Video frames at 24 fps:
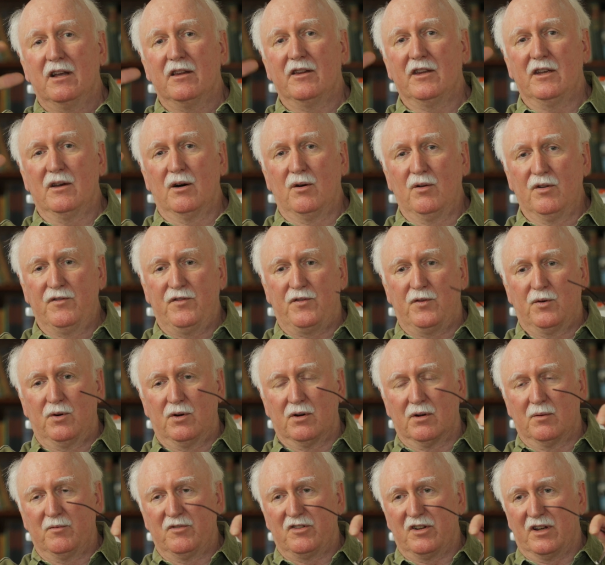The old
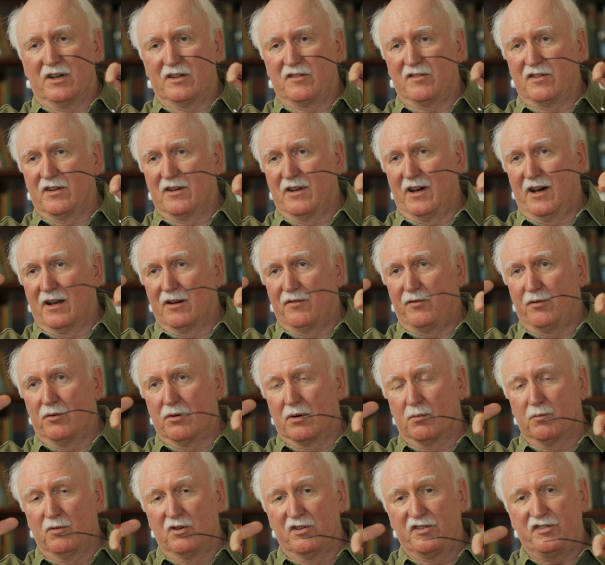forms, like sonata
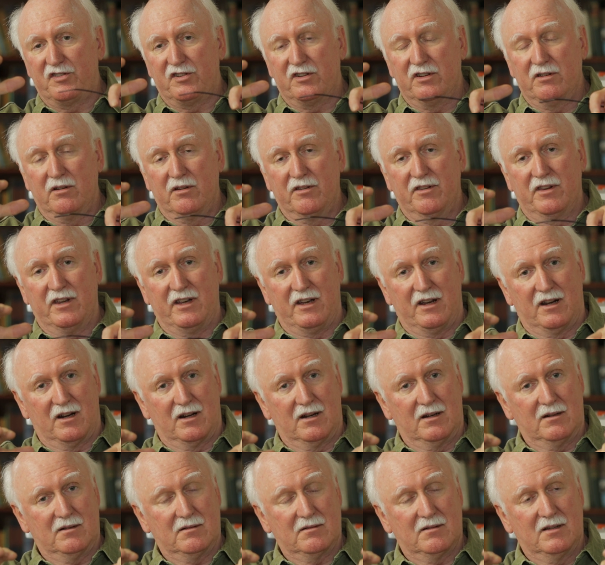form, were still
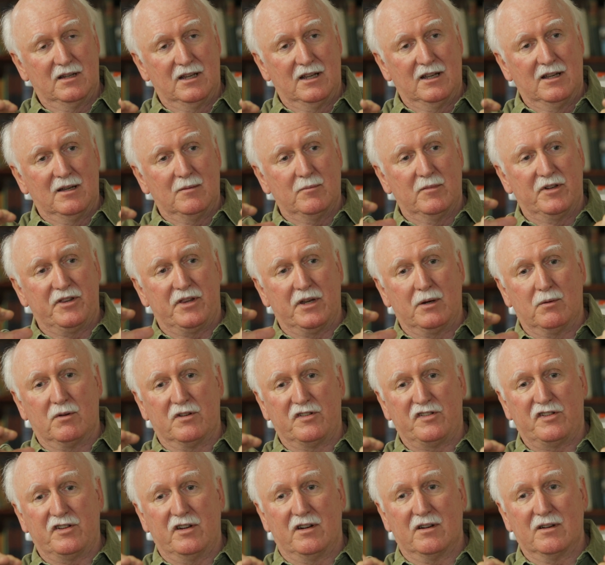there, but they were
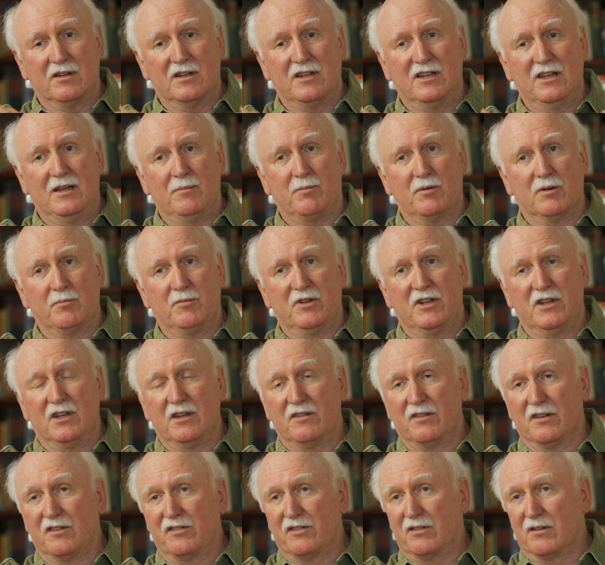sunk deeper
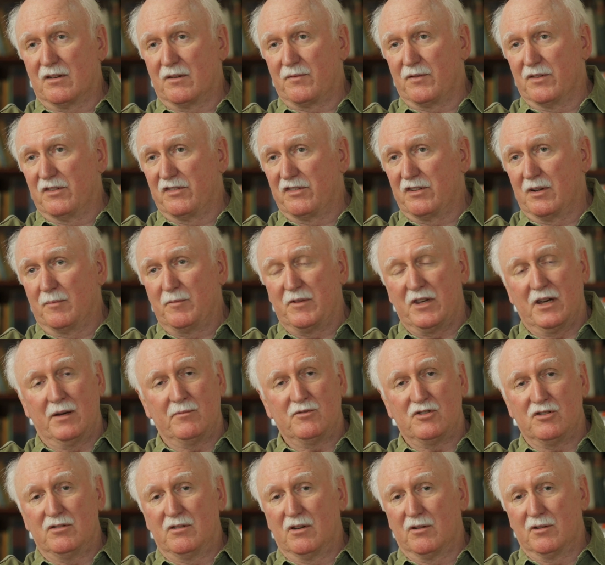beneath the surface.
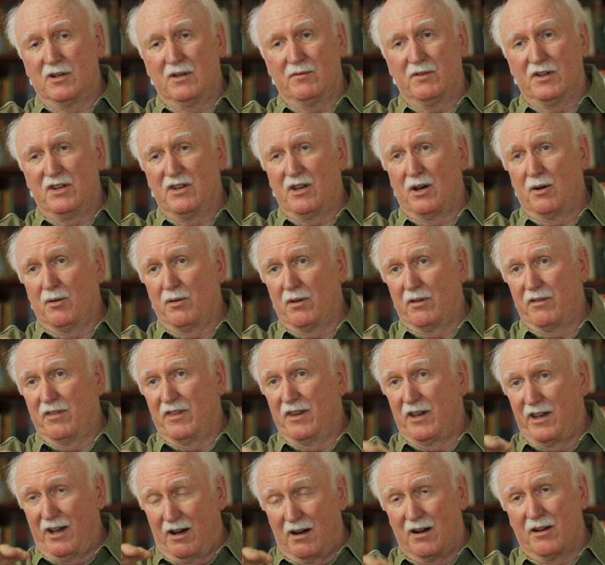Sometimes you don't even know that
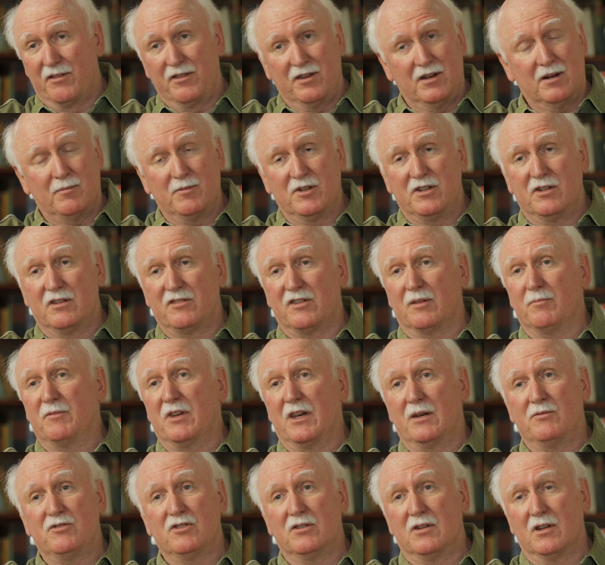they are there, but
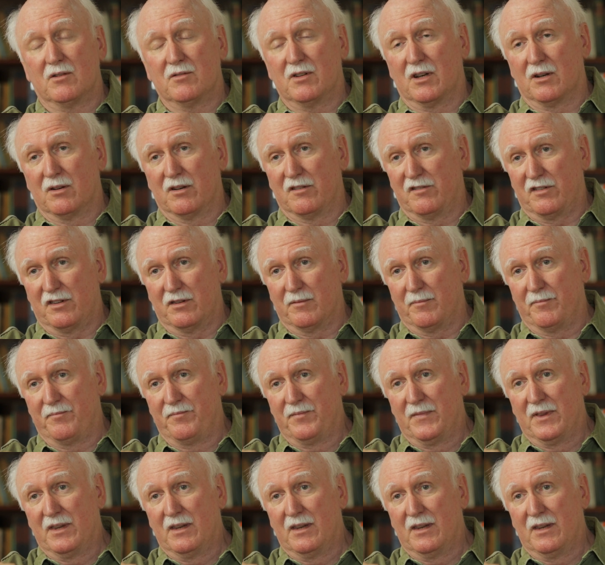sometimes you don't notice them.